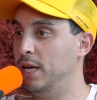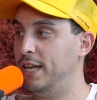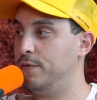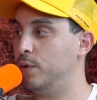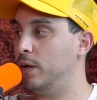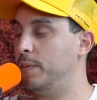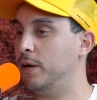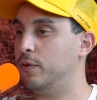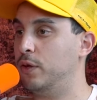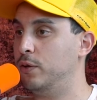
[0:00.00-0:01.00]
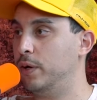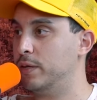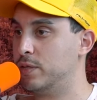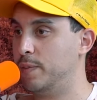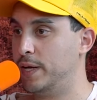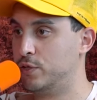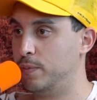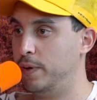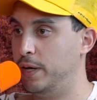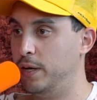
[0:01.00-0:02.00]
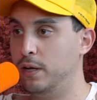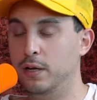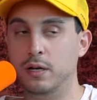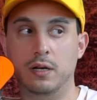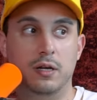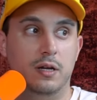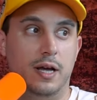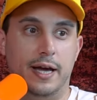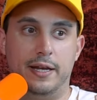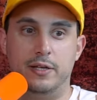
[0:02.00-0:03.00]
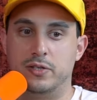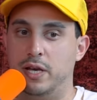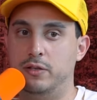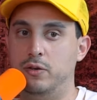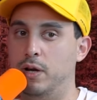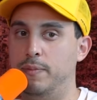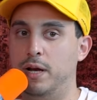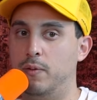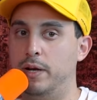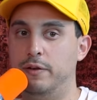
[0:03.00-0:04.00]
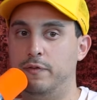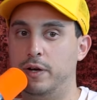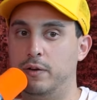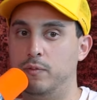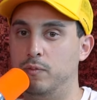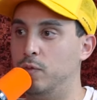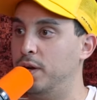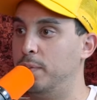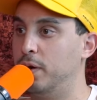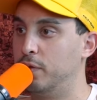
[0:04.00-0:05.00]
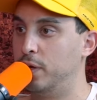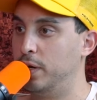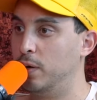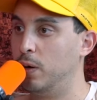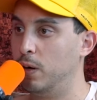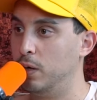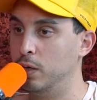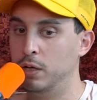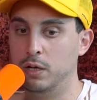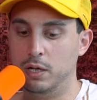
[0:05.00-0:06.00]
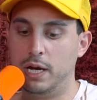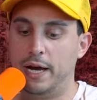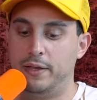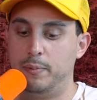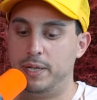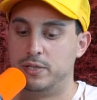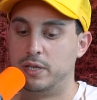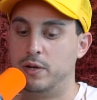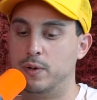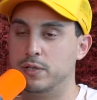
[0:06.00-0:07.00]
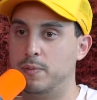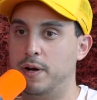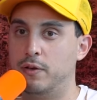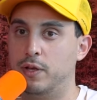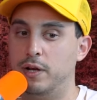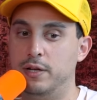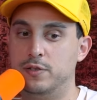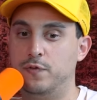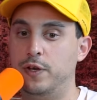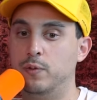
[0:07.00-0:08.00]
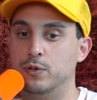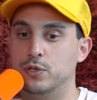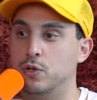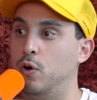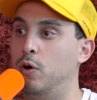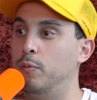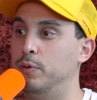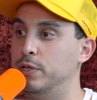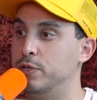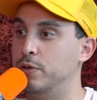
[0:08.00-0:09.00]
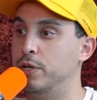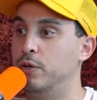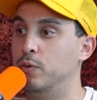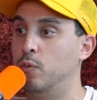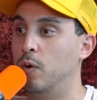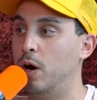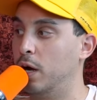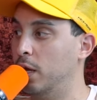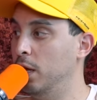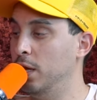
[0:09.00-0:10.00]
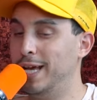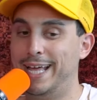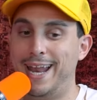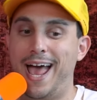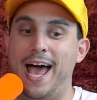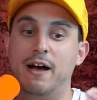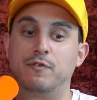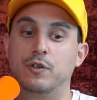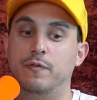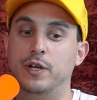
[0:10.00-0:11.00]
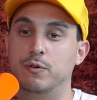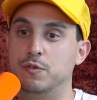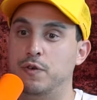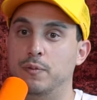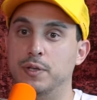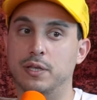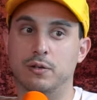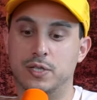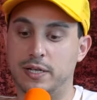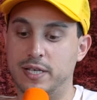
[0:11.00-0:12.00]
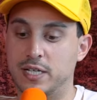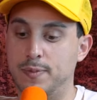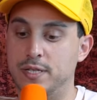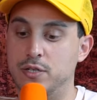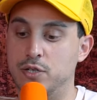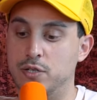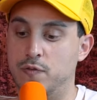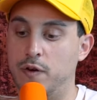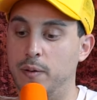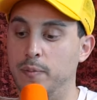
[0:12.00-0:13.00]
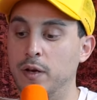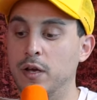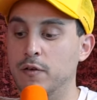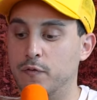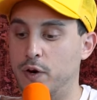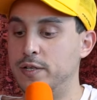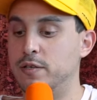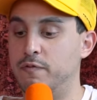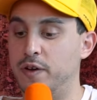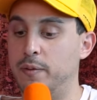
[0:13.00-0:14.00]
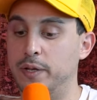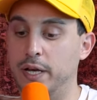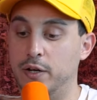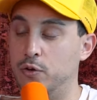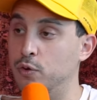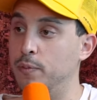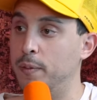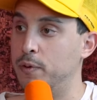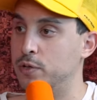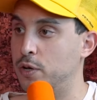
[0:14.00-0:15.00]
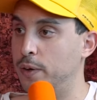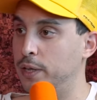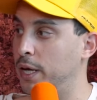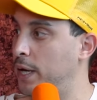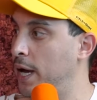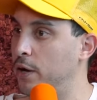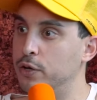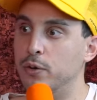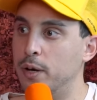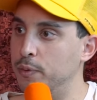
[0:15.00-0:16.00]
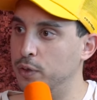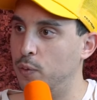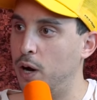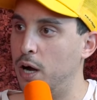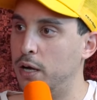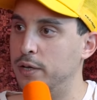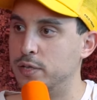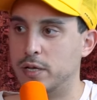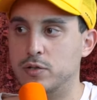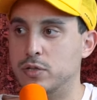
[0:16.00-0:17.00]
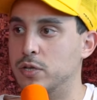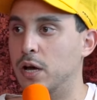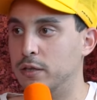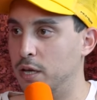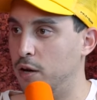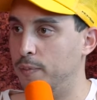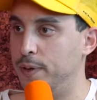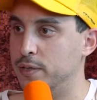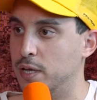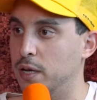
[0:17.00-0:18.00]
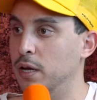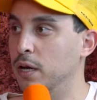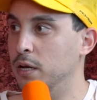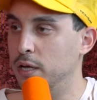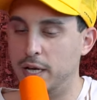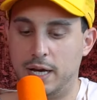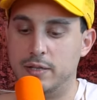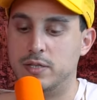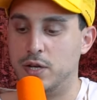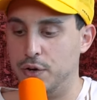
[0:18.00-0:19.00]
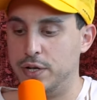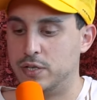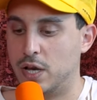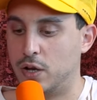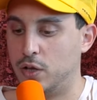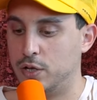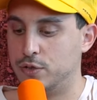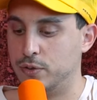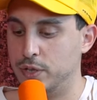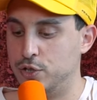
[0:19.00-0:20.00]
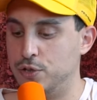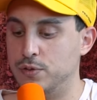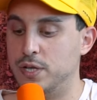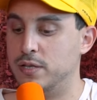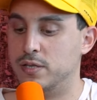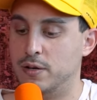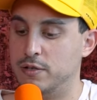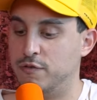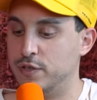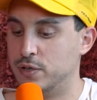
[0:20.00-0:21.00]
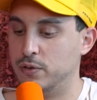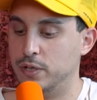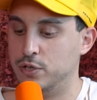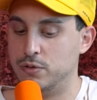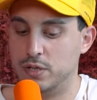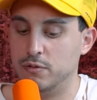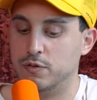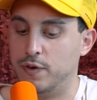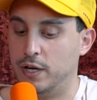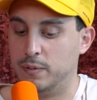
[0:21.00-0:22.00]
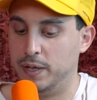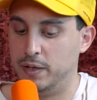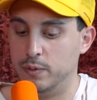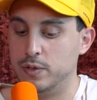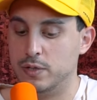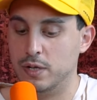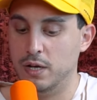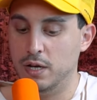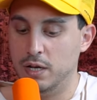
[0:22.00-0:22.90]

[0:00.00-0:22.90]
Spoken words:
And if you run a marathon, you'll get some extra money. And he's like, dude, I'm not ready to fucking run a marathon at all. And then basically he runs a marathon and his feet were just all blistered. He couldn't walk. And after the video was filmed, there's like text messages from friends and family and crew members going like, hey, are you able to walk? He's like, just saw a therapist. Like, he had serious psychological issues. He had serious physical issues. It was fucked, man. It was,